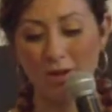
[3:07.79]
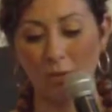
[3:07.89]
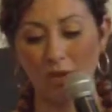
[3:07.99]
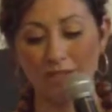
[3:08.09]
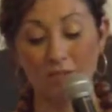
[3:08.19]

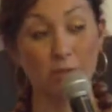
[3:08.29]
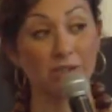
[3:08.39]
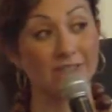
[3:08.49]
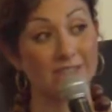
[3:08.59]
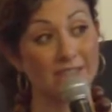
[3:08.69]
One is
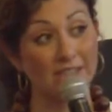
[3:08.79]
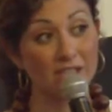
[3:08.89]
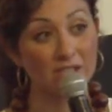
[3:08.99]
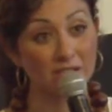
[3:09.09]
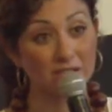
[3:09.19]

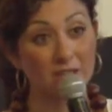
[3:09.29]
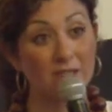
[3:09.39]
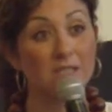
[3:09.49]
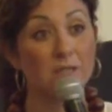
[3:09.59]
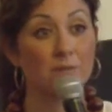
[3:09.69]

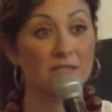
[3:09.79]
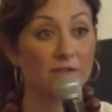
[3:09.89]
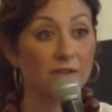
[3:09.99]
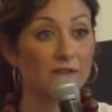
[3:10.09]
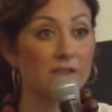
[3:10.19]
pronunciation,
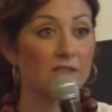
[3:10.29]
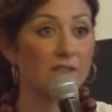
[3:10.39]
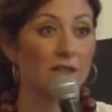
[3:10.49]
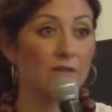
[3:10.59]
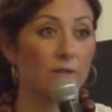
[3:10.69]
specifically
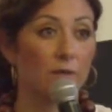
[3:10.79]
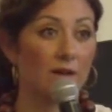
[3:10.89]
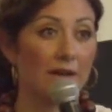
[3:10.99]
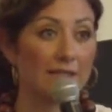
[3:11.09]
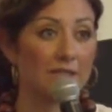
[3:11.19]
designed
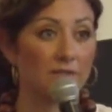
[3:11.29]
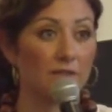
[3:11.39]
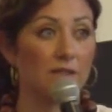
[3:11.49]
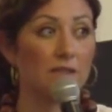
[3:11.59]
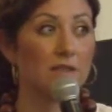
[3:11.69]
for
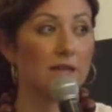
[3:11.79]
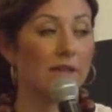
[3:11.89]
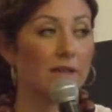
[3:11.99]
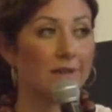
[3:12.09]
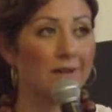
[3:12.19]
activities
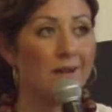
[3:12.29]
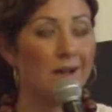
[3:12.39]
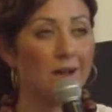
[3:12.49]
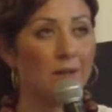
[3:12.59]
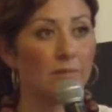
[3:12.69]

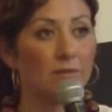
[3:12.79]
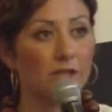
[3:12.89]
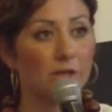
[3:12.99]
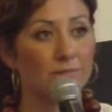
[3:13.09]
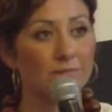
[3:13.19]

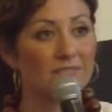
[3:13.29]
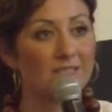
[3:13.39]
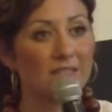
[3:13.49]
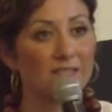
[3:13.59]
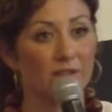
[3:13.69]
and
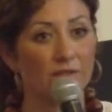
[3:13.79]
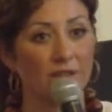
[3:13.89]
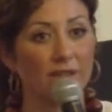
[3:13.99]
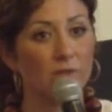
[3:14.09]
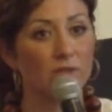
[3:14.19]
sets of
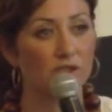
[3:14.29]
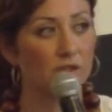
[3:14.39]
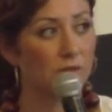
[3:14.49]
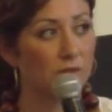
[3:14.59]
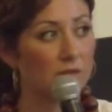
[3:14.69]
language
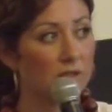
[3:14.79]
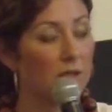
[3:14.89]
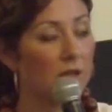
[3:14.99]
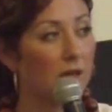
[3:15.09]
use